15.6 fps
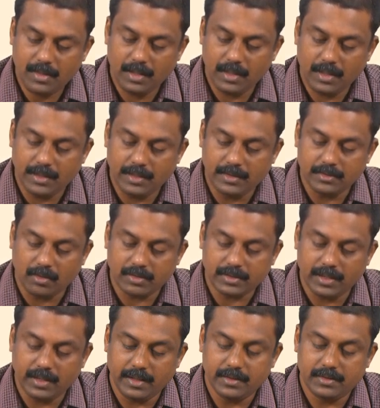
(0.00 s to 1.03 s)
And these
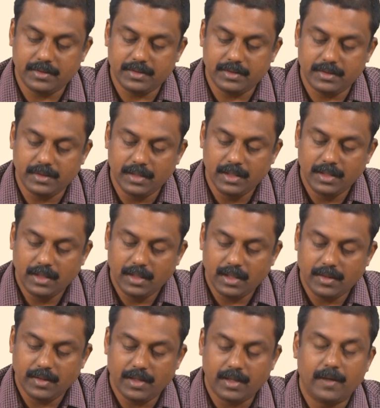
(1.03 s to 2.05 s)
oxides
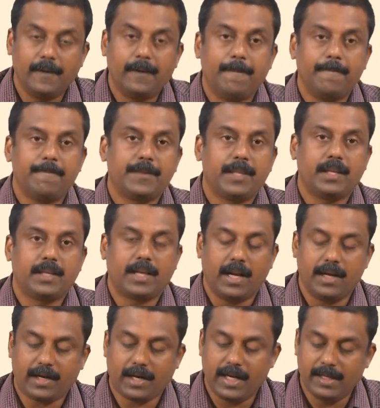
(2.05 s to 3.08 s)
um,
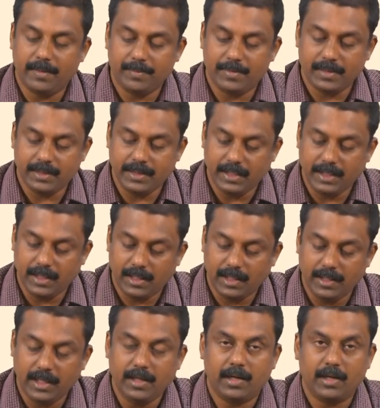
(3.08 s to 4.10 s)
can trap the
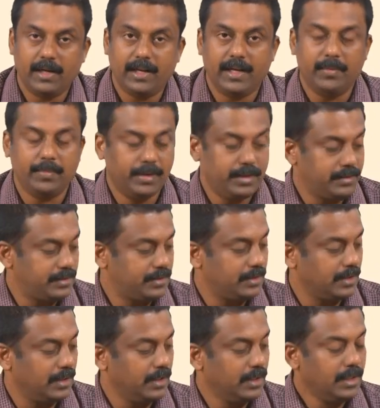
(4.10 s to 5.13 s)
alloying elements
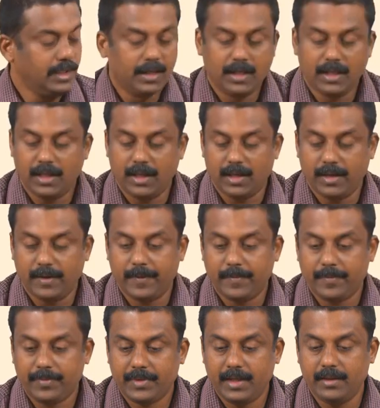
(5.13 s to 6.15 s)

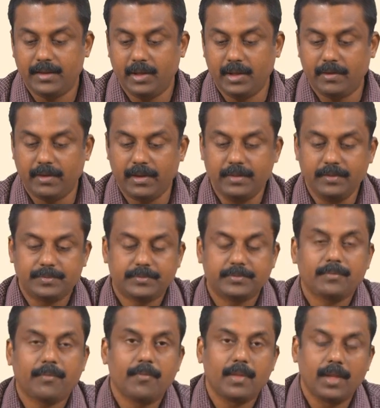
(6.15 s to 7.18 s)
in the liquid
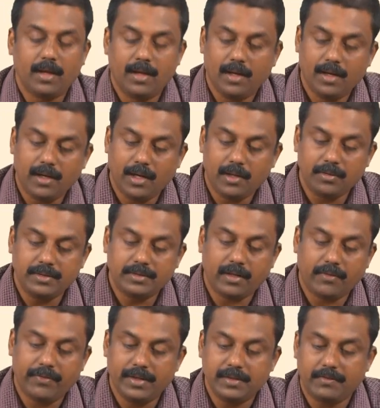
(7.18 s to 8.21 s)
onto uh, the
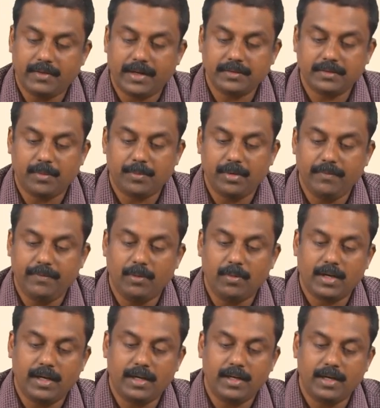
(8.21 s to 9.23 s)
surface. For example, if you
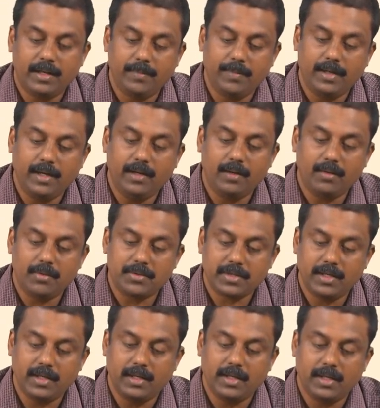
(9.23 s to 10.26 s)
look at in a typical
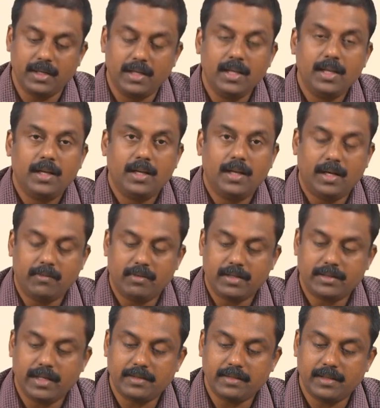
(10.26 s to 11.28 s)
inclusion in uh,
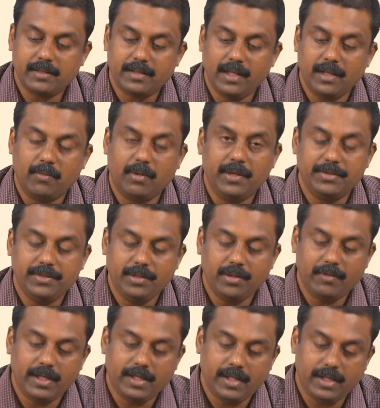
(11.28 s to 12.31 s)
advanced high strength steel, what you see
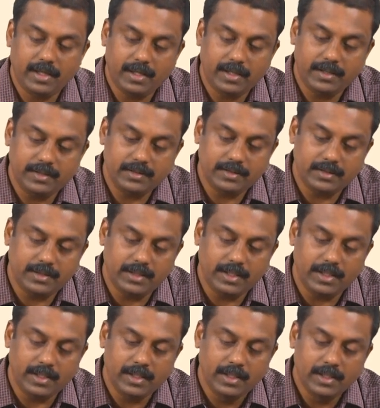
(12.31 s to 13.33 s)
over here is
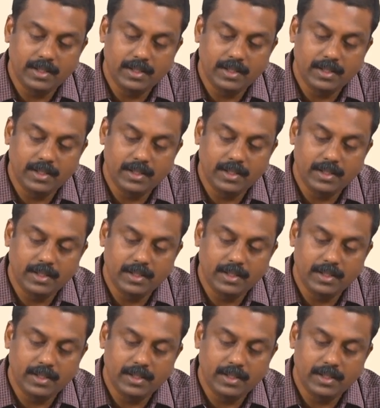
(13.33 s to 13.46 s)
the